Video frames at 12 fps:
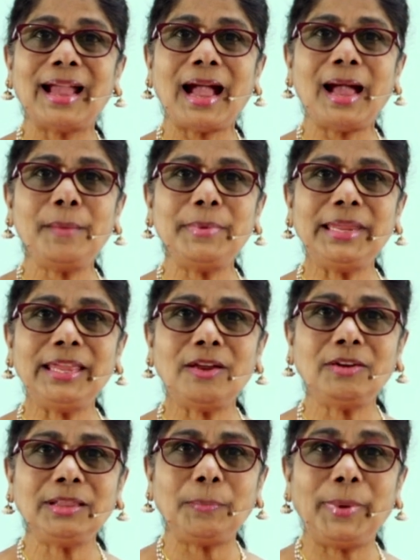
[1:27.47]
How many
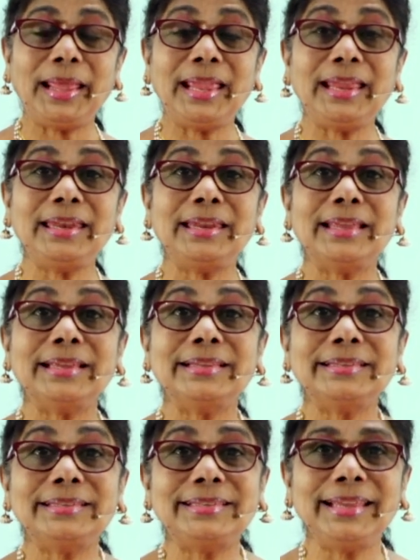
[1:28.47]
on the plate?
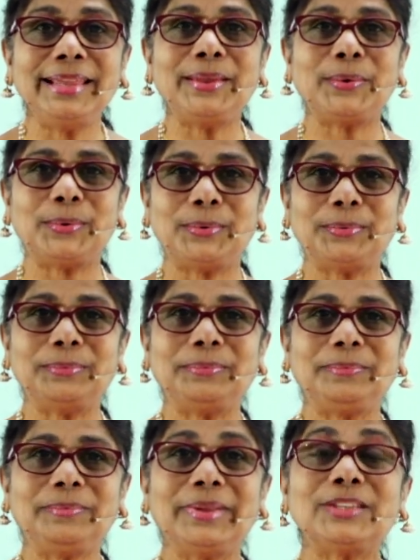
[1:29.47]
0.
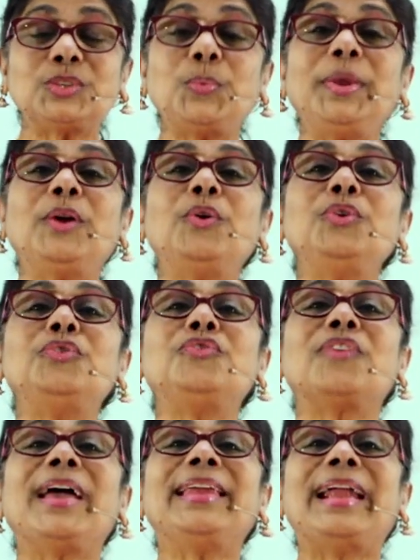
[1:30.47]
So we're going to
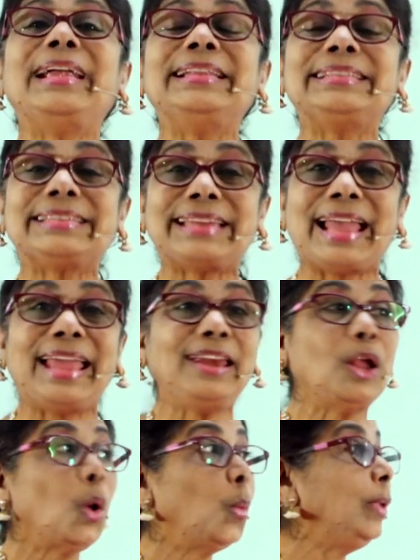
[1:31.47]
try and understand
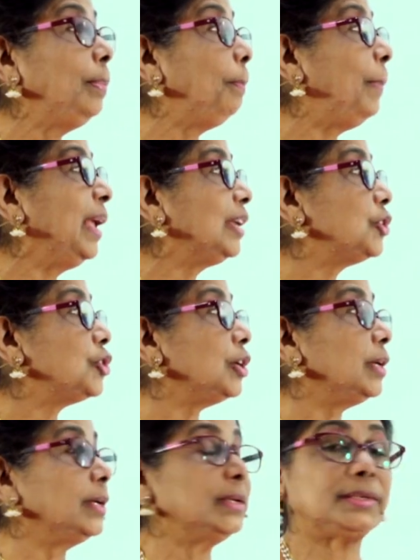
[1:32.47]
with
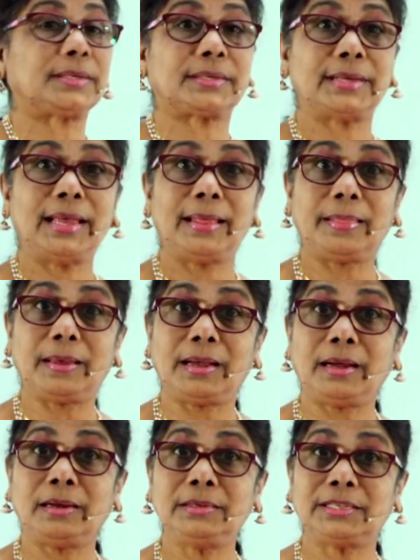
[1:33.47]
pictures the
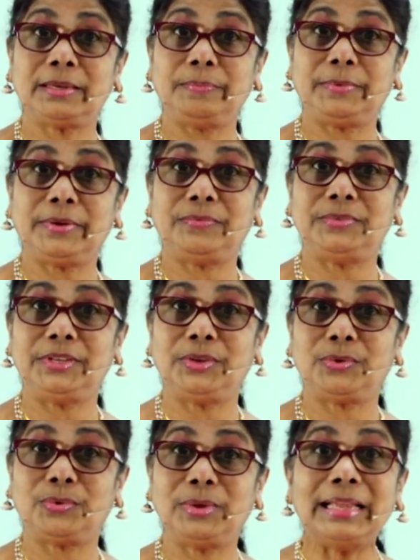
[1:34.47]
concept of
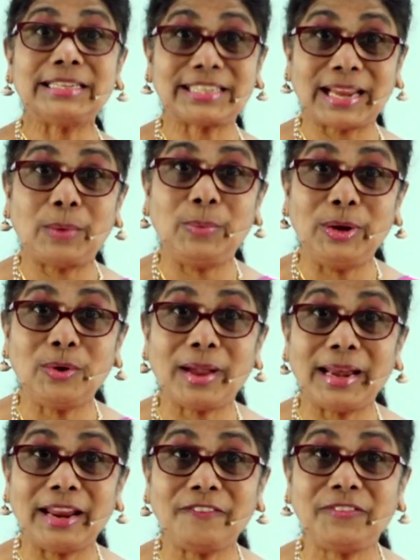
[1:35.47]
zero. Shall we look
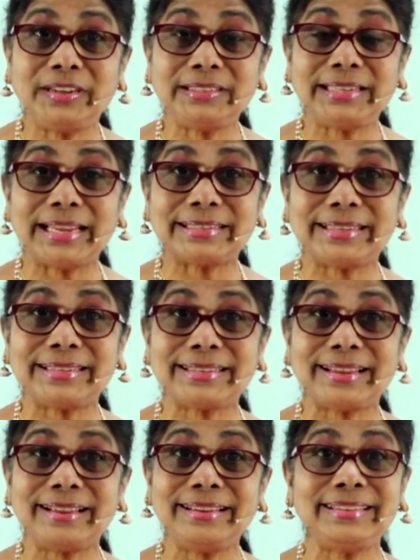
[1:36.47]
at our first
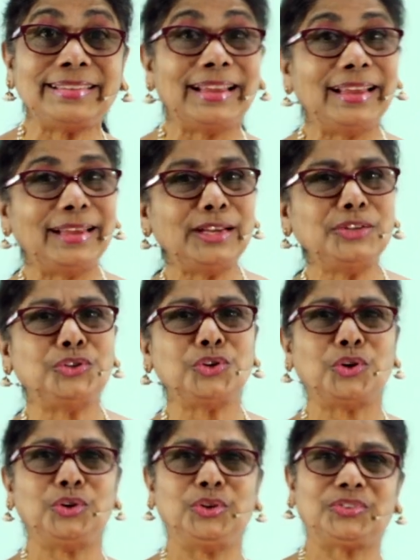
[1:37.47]
exercise?
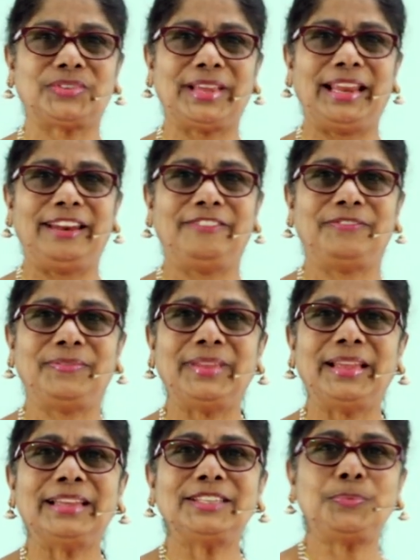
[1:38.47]
Enjoy yourself.
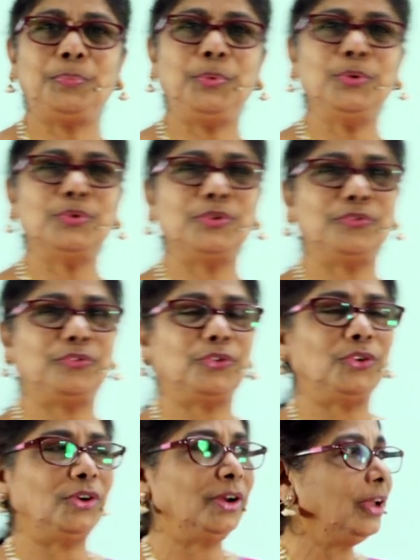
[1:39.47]
It's
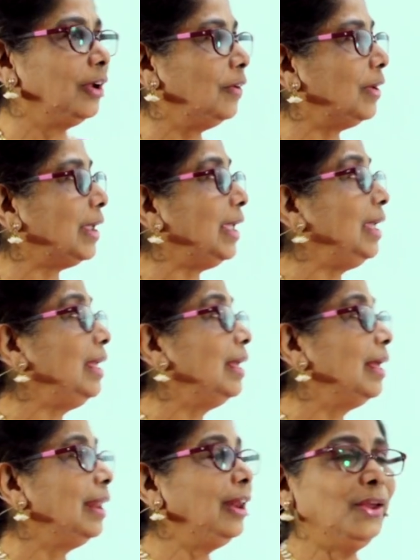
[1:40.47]
beautiful. Okay,
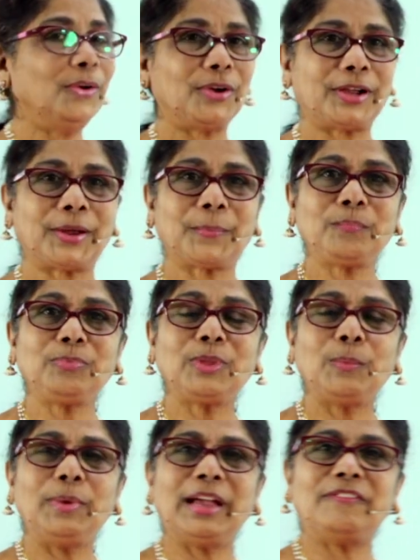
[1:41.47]
look.
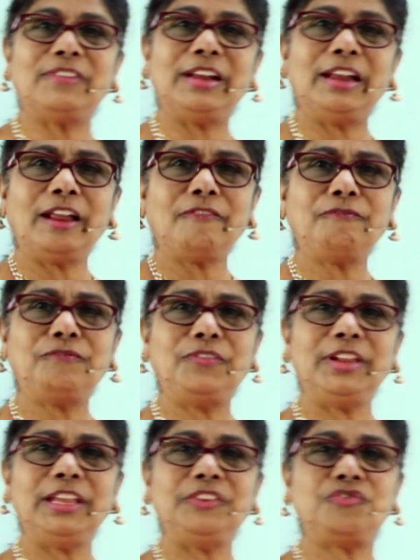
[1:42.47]
We have a
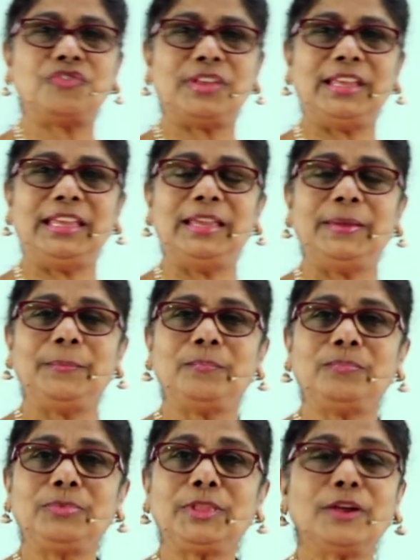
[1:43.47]
lovely tree
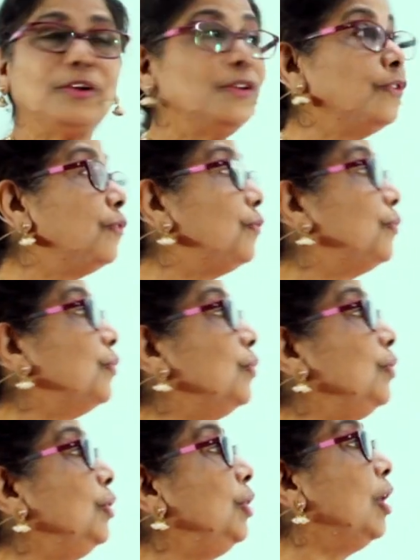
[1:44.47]

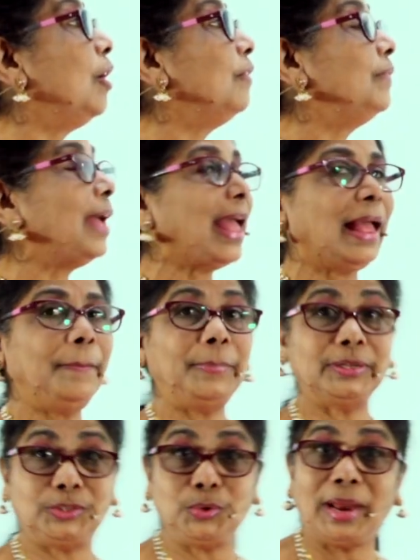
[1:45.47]
full of
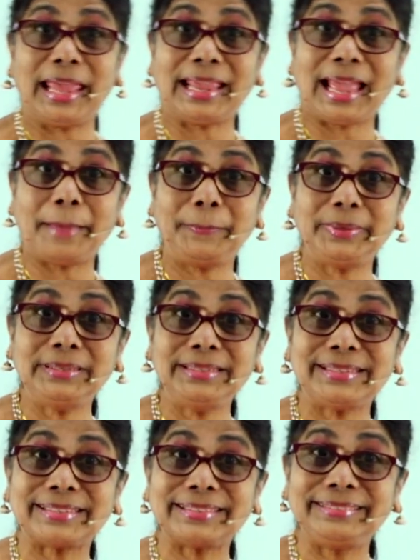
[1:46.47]
apples. You like
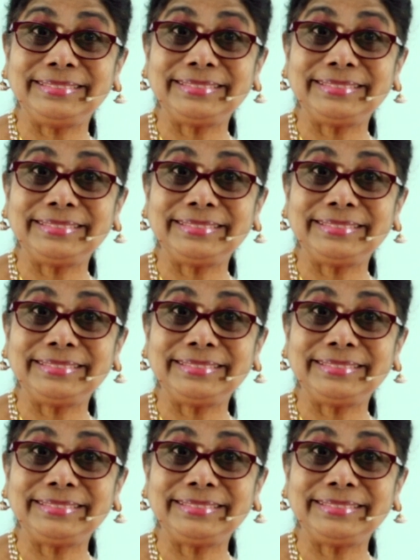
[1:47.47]
apples?